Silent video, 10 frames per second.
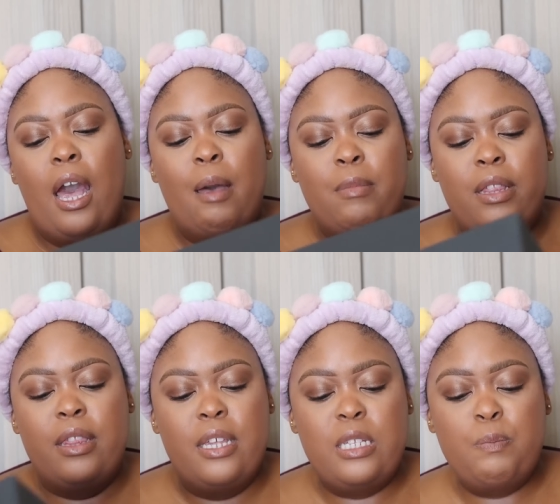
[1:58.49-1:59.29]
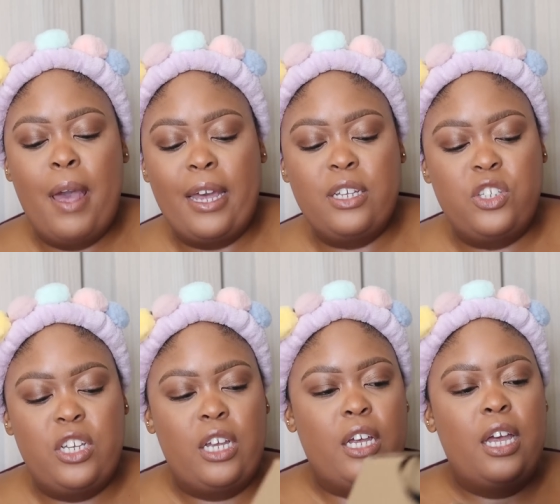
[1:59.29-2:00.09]
I mean this
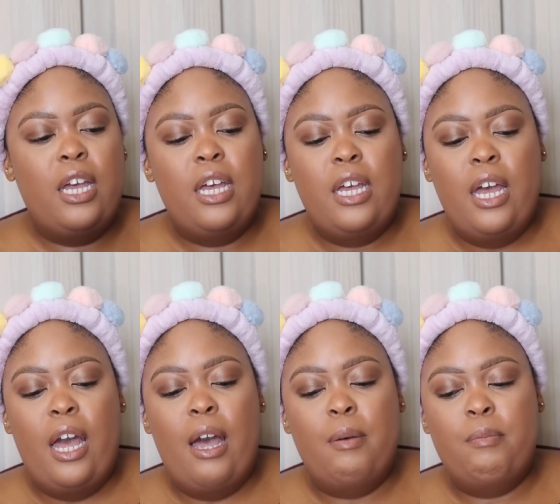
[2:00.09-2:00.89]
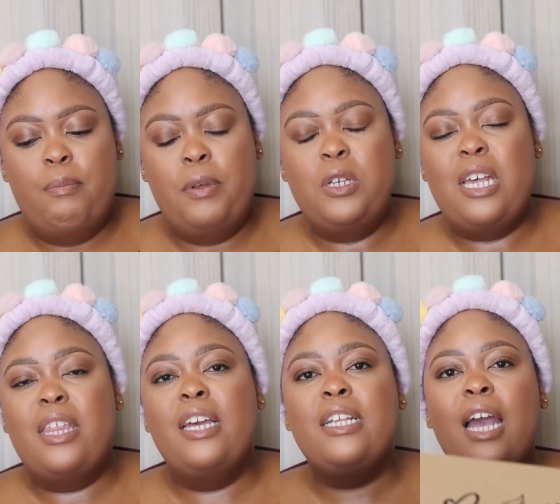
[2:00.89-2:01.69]
packaging um, because I
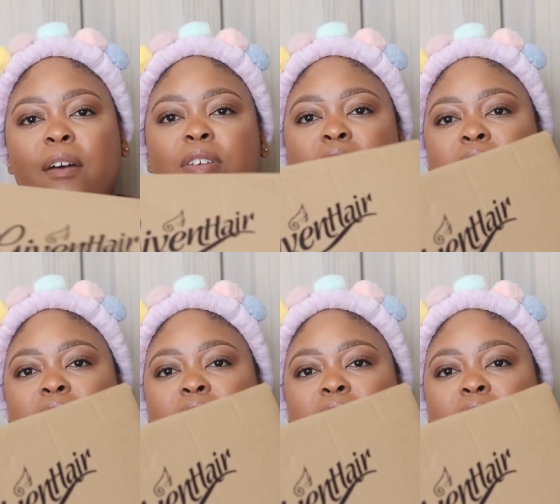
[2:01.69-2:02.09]
think it covers,